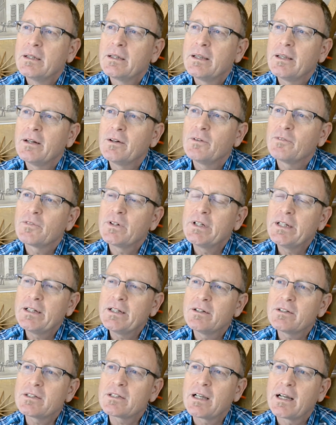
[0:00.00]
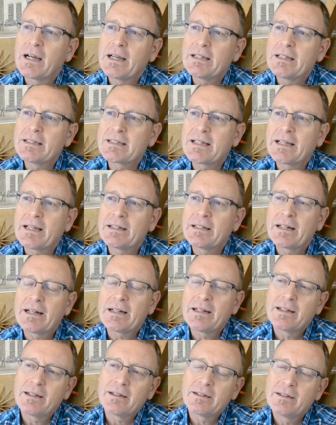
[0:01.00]
You know, for years I said, and
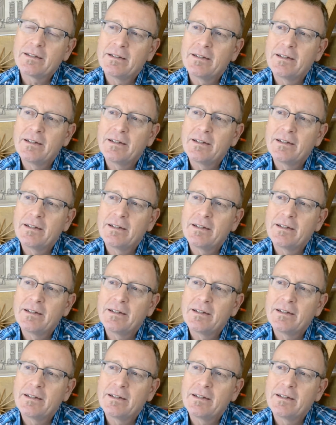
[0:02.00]
I,